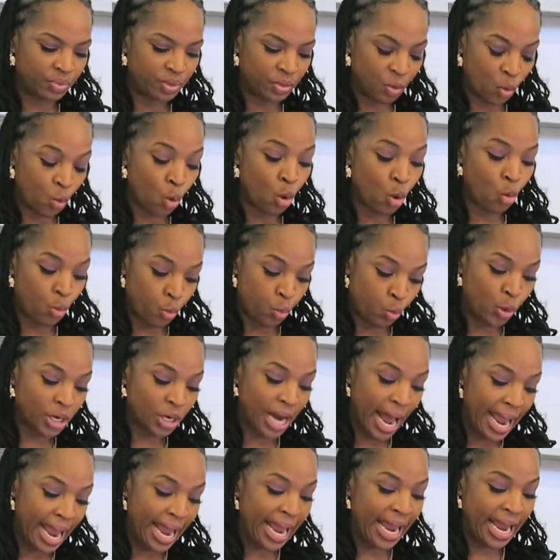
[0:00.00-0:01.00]
what
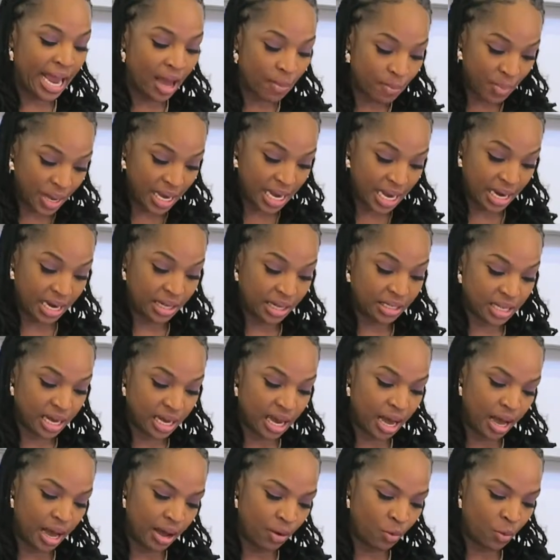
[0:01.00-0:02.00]
I am beginning
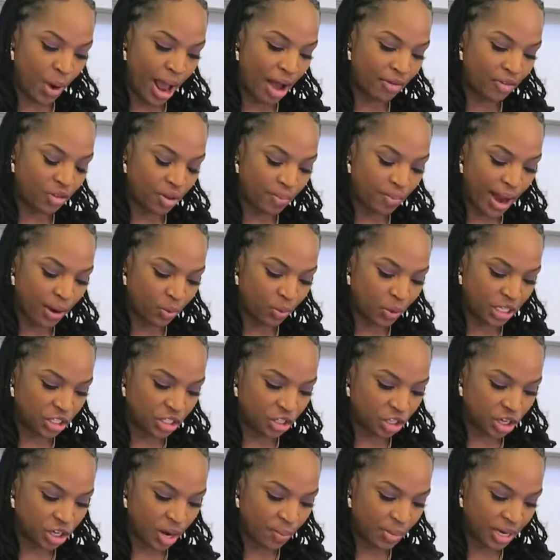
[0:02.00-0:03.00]
to unravel in my
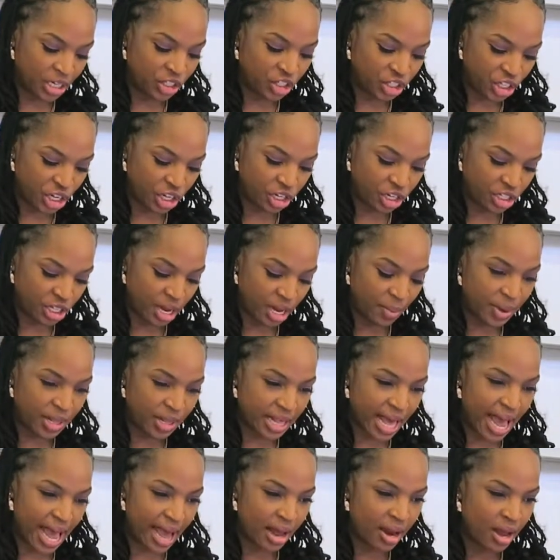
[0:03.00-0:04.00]
research. I'm going to share some of
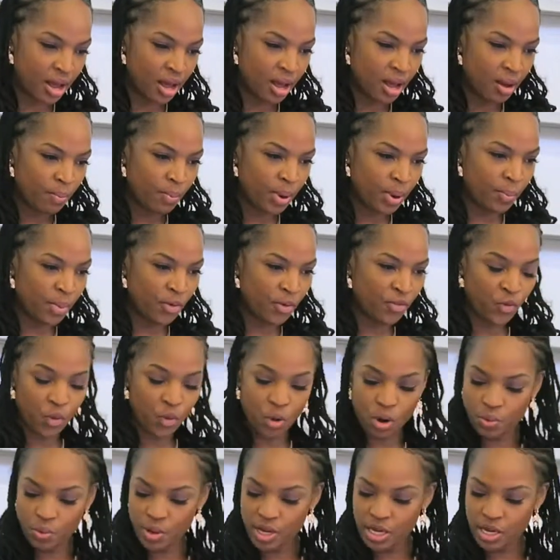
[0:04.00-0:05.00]
that. But
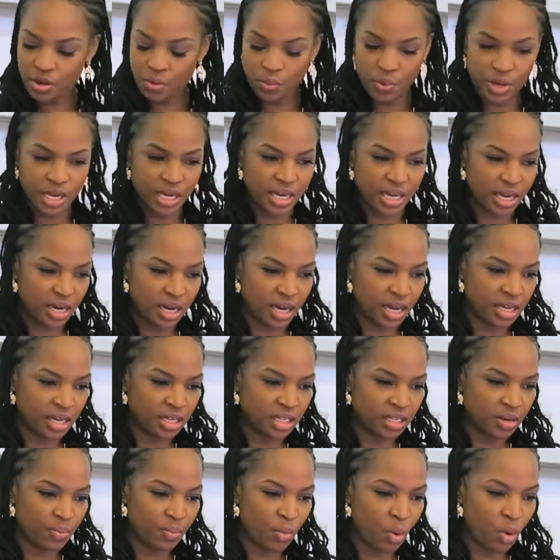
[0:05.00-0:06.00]
before we get
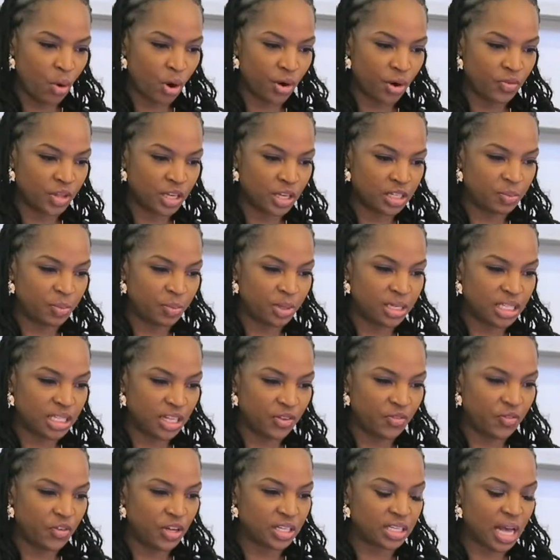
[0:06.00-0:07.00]
into more of the
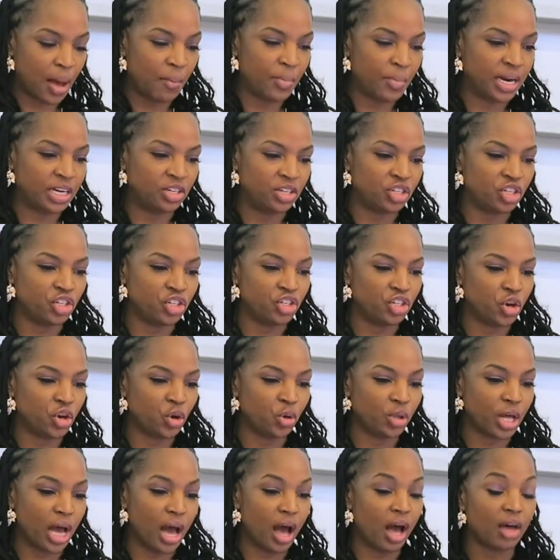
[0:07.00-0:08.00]
specifics, I'm going to just
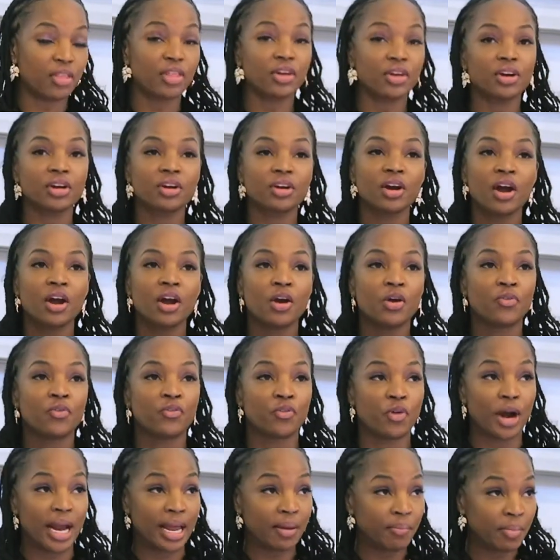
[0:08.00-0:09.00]
show the other
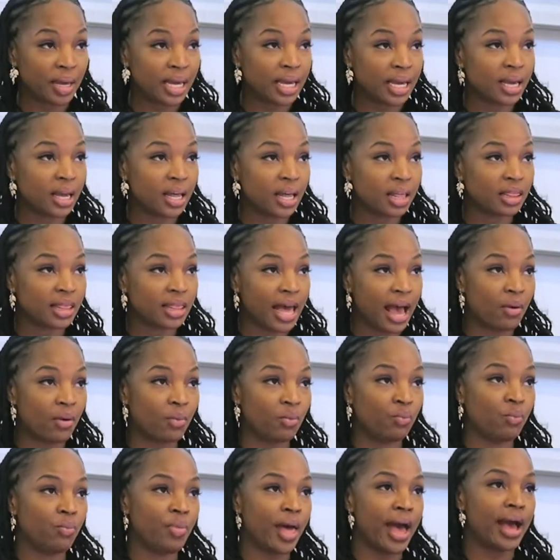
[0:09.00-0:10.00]
framing
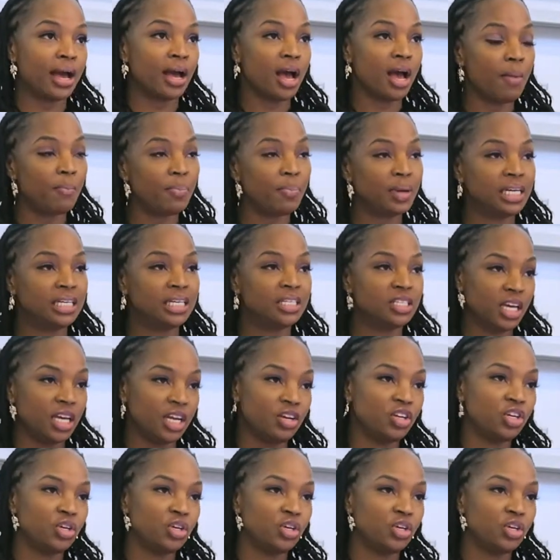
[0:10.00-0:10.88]
that companies can